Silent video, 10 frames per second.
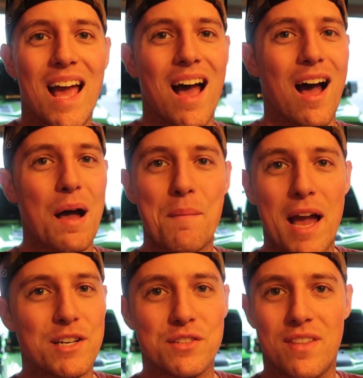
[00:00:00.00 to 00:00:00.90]

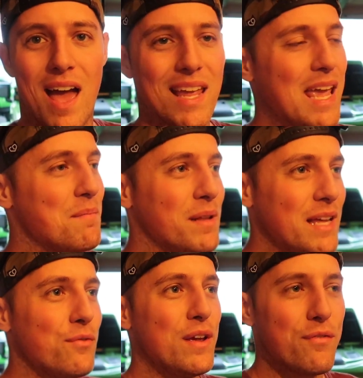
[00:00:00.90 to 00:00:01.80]
I can't
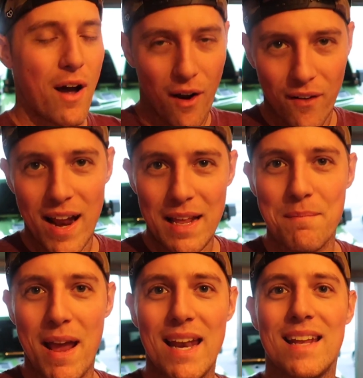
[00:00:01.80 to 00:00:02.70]
believe we've already
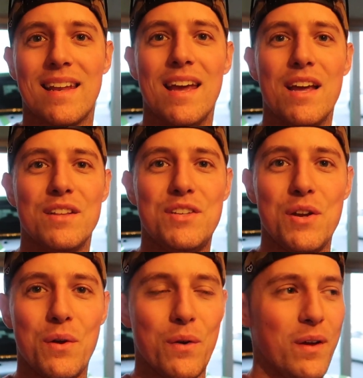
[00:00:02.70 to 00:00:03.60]
made it
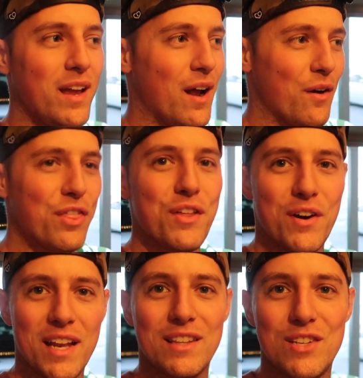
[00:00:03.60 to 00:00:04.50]
to
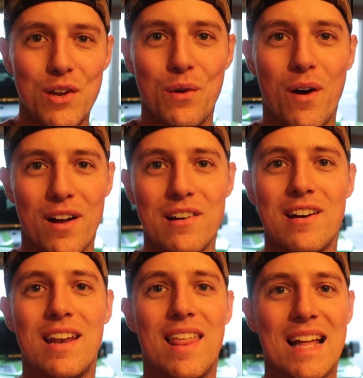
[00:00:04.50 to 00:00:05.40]
3,200.